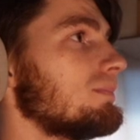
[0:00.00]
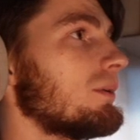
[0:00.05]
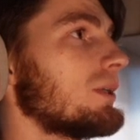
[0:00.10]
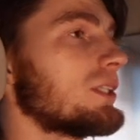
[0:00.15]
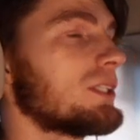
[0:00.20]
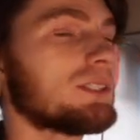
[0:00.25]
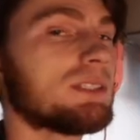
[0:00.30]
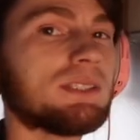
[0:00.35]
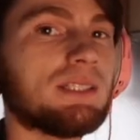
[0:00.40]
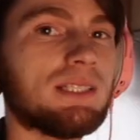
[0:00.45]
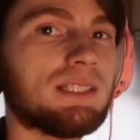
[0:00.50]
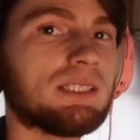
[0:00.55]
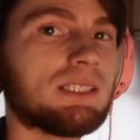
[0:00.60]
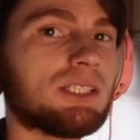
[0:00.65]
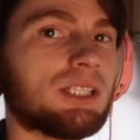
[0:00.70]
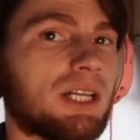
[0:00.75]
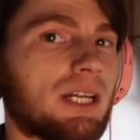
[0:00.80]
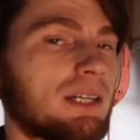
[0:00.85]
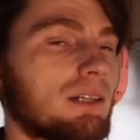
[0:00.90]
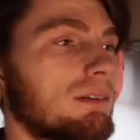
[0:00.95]
which is this
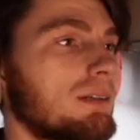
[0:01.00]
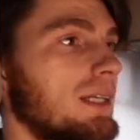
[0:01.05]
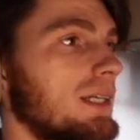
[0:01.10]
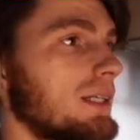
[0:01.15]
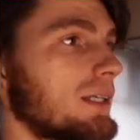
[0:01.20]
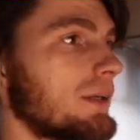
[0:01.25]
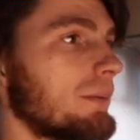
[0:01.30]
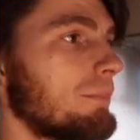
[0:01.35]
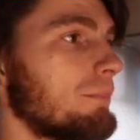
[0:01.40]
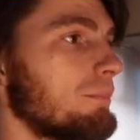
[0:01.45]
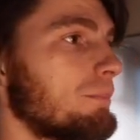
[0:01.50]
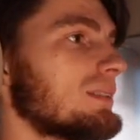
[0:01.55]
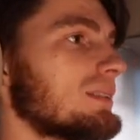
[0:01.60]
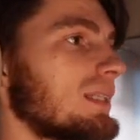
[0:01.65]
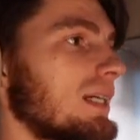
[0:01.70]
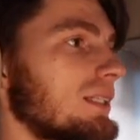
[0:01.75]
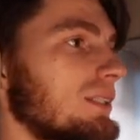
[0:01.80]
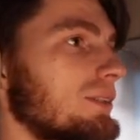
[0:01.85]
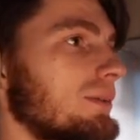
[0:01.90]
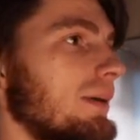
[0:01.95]
channel here,
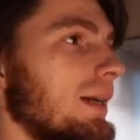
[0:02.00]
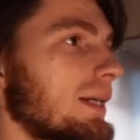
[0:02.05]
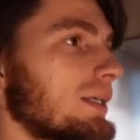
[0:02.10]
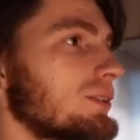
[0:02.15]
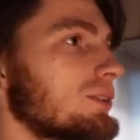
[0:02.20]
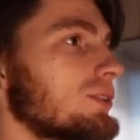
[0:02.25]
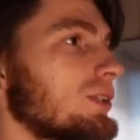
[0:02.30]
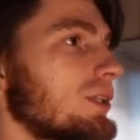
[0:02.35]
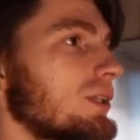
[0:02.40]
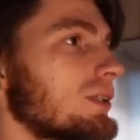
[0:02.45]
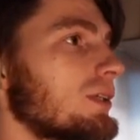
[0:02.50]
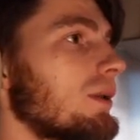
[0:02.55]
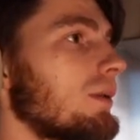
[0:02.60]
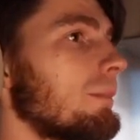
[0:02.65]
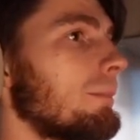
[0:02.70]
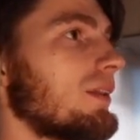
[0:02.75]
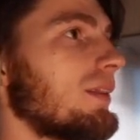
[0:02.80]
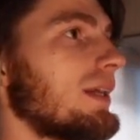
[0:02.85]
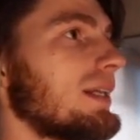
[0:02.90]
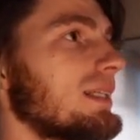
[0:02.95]
set to external
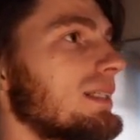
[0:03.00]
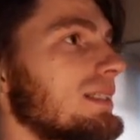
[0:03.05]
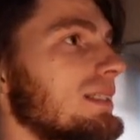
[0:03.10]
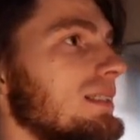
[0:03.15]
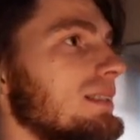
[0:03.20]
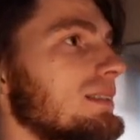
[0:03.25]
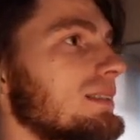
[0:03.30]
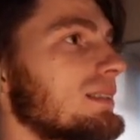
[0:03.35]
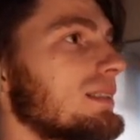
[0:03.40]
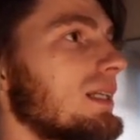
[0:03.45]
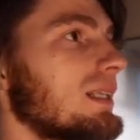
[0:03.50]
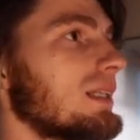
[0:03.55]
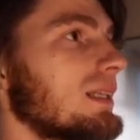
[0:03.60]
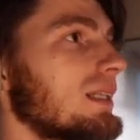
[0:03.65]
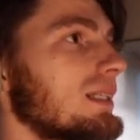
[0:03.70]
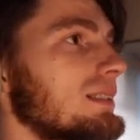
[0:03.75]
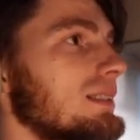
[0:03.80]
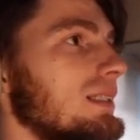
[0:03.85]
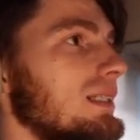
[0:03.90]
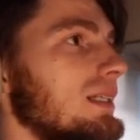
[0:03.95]
so that it is
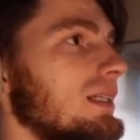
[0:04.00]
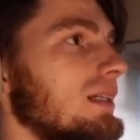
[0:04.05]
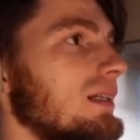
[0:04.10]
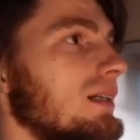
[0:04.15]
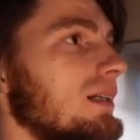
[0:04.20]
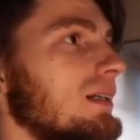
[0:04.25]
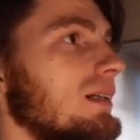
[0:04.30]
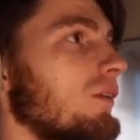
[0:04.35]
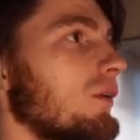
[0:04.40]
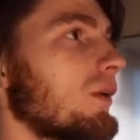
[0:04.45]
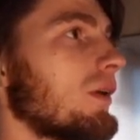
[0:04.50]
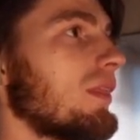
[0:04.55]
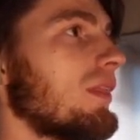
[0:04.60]
listening for